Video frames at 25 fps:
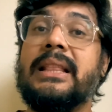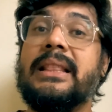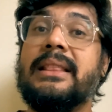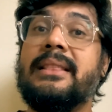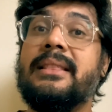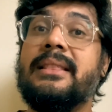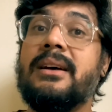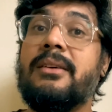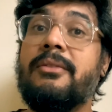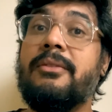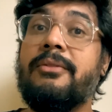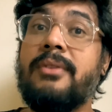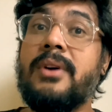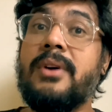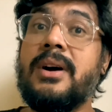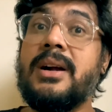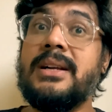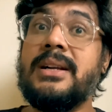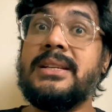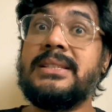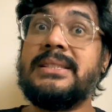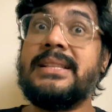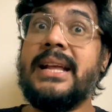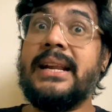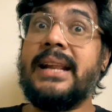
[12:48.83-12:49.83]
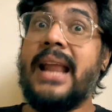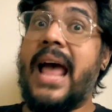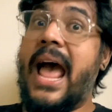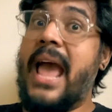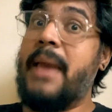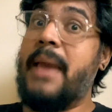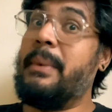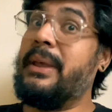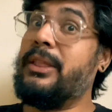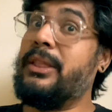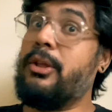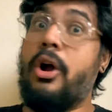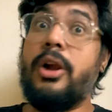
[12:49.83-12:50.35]
the words that I
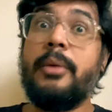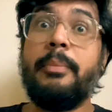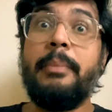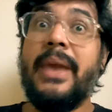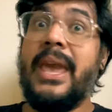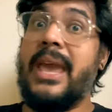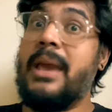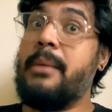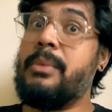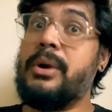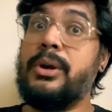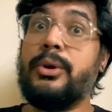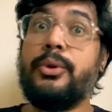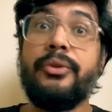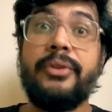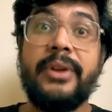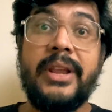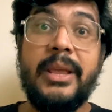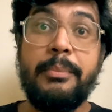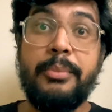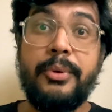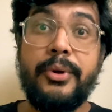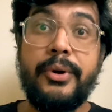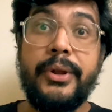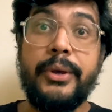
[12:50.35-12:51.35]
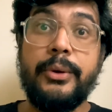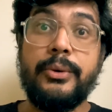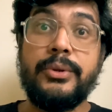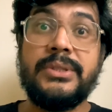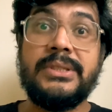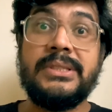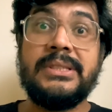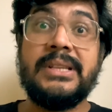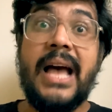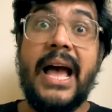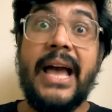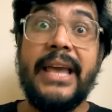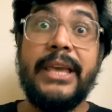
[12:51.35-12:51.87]
may not be able to
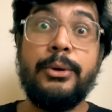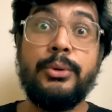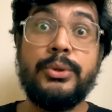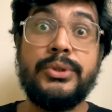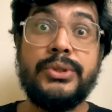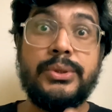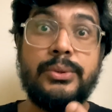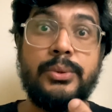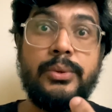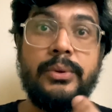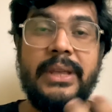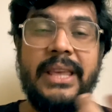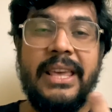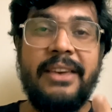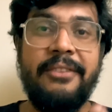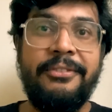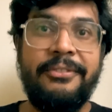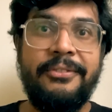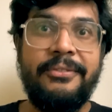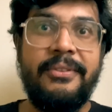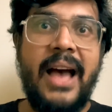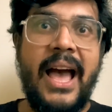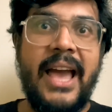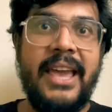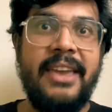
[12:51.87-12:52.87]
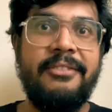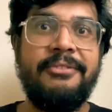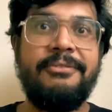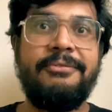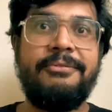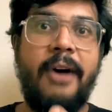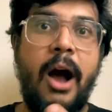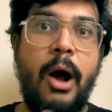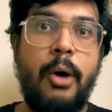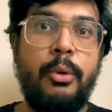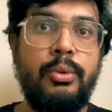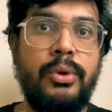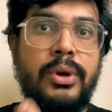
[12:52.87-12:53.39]
reproduce, if I
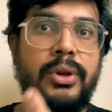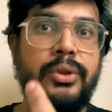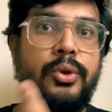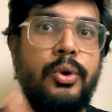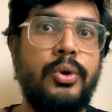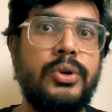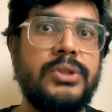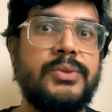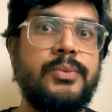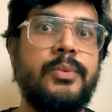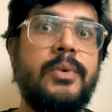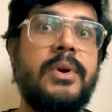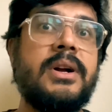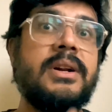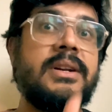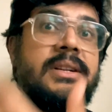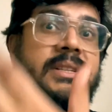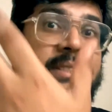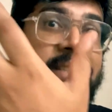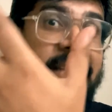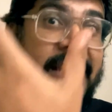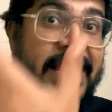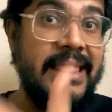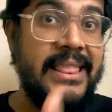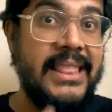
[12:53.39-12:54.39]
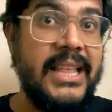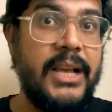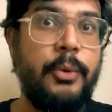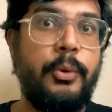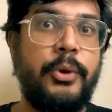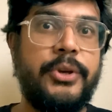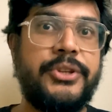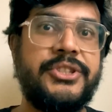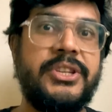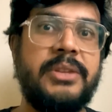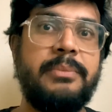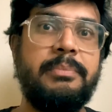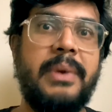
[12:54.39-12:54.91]
found those words in the
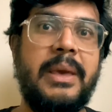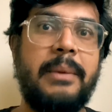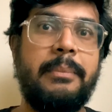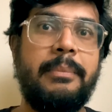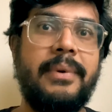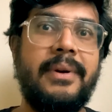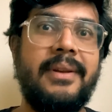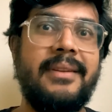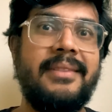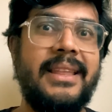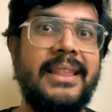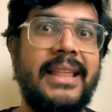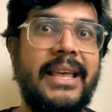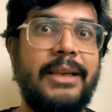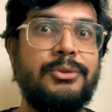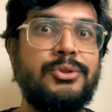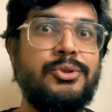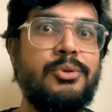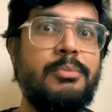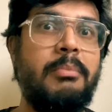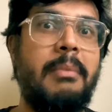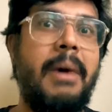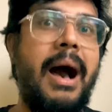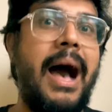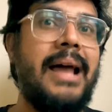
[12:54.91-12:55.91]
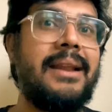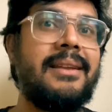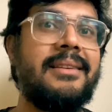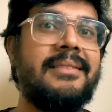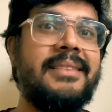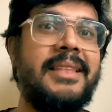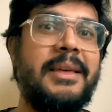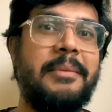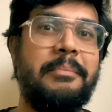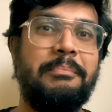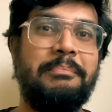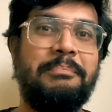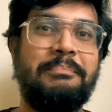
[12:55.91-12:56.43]
question paper, then I used to mark
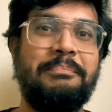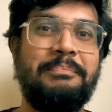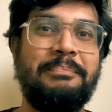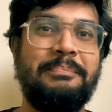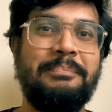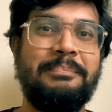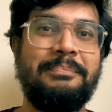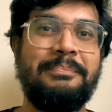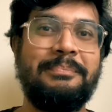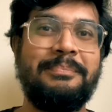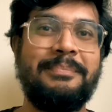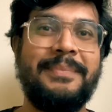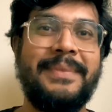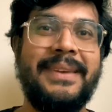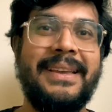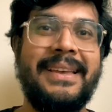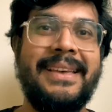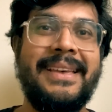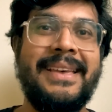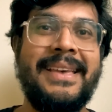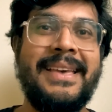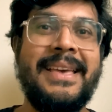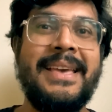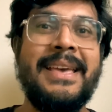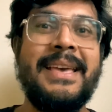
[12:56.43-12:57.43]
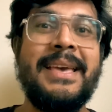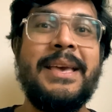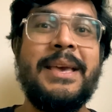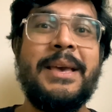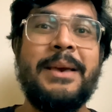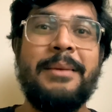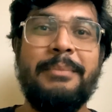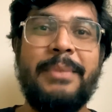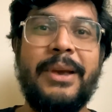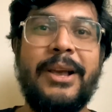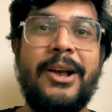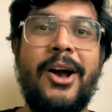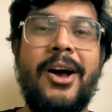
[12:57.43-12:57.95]
them,
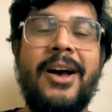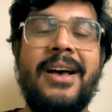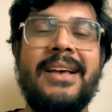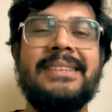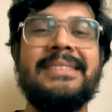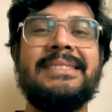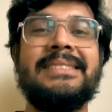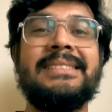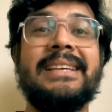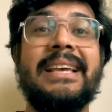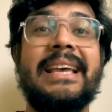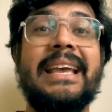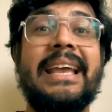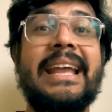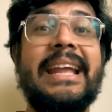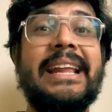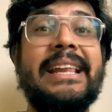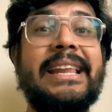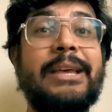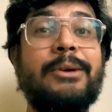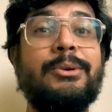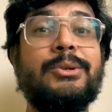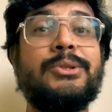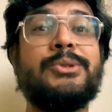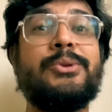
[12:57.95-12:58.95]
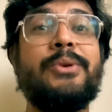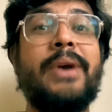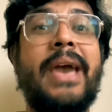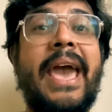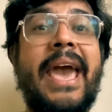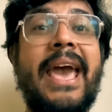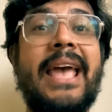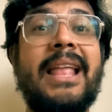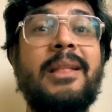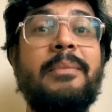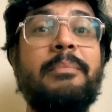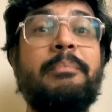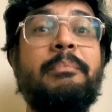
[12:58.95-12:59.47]
because it used to
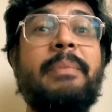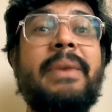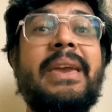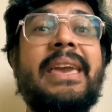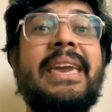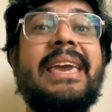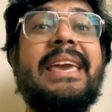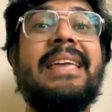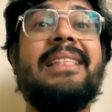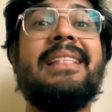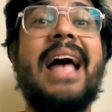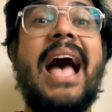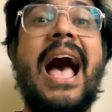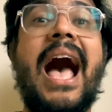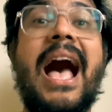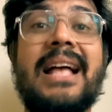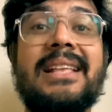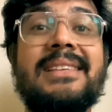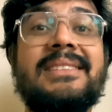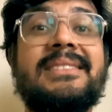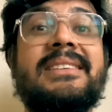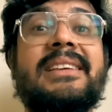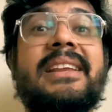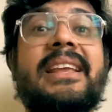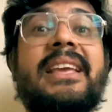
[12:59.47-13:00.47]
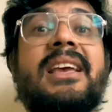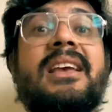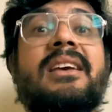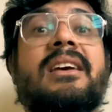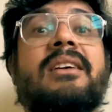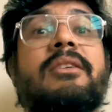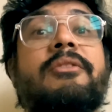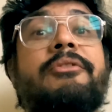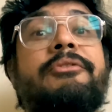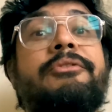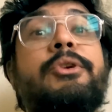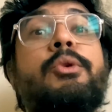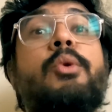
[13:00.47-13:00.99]
help me in answering
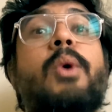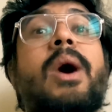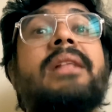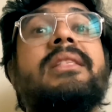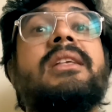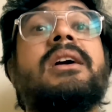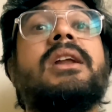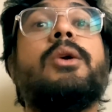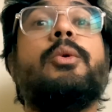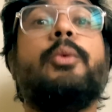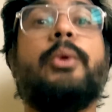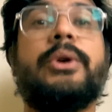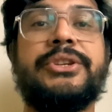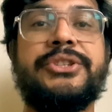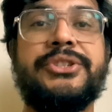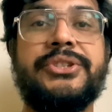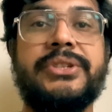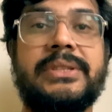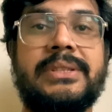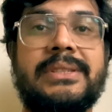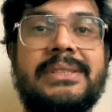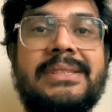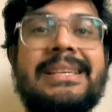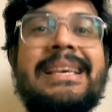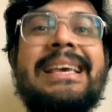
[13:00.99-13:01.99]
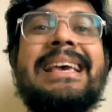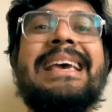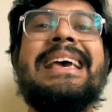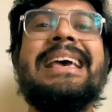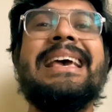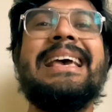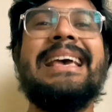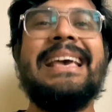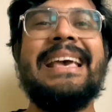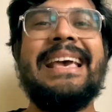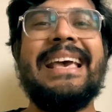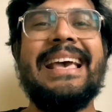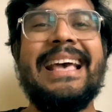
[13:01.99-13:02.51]
few other questions.
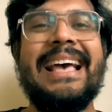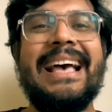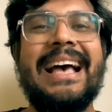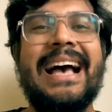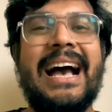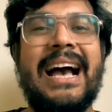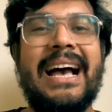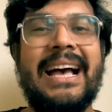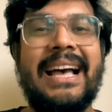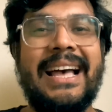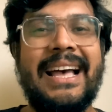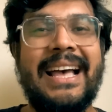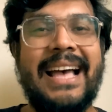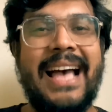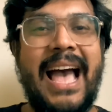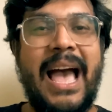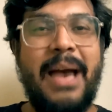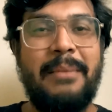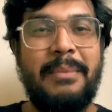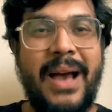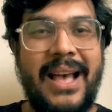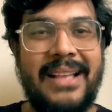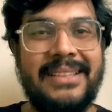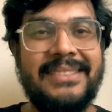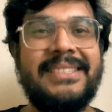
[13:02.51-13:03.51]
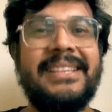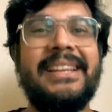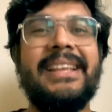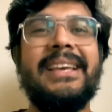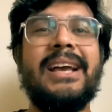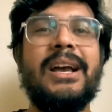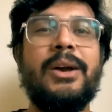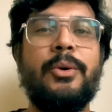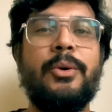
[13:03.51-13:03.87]
I'm answering a